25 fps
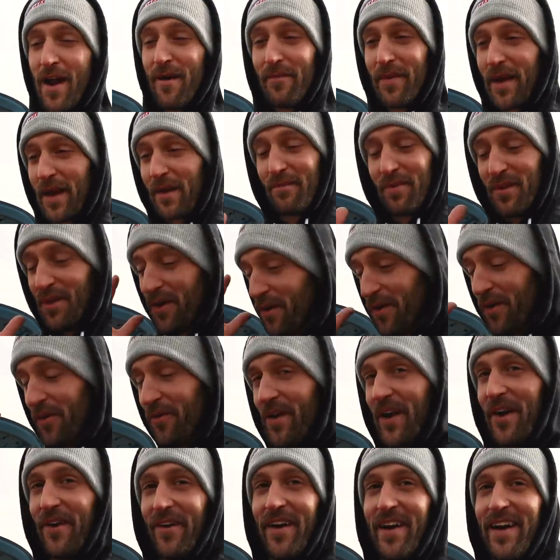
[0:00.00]
and I'm like blown
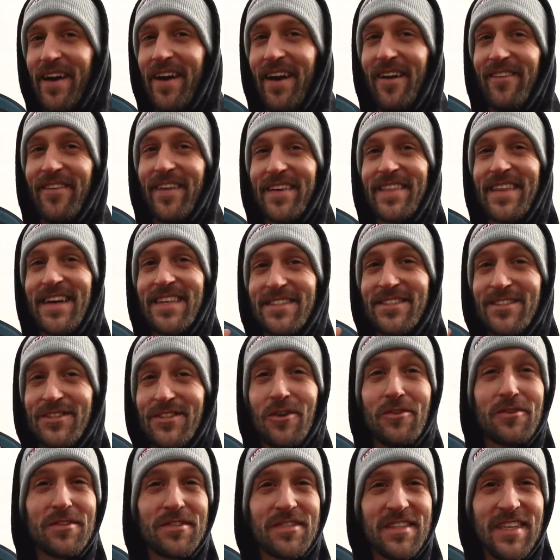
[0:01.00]
away right now. Like, that's
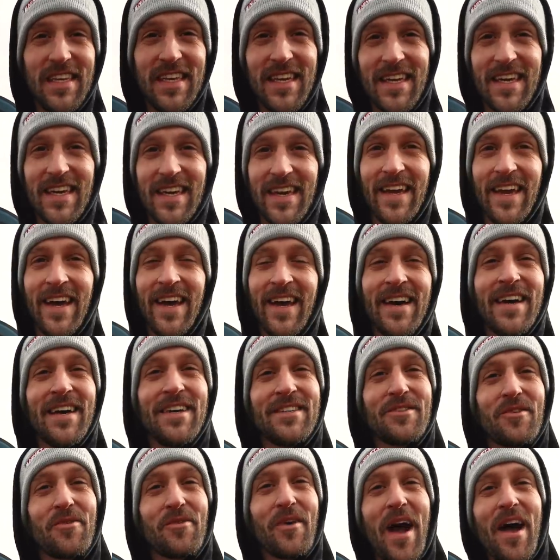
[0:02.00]
so sneaky.
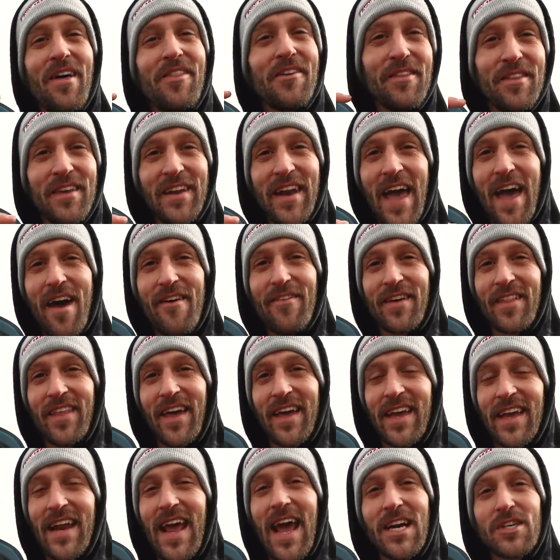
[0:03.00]
So rather than having
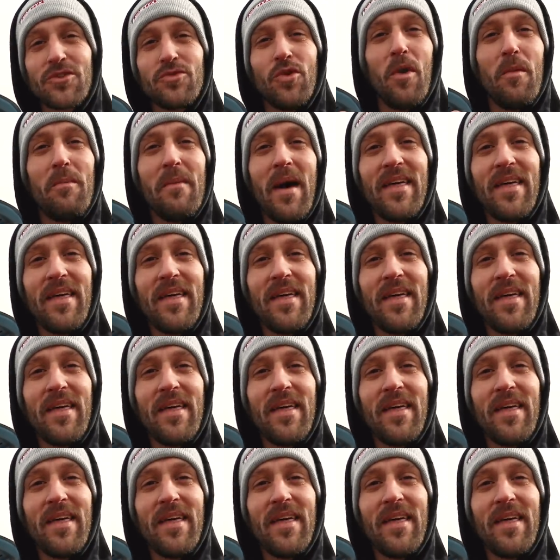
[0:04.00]
like an actual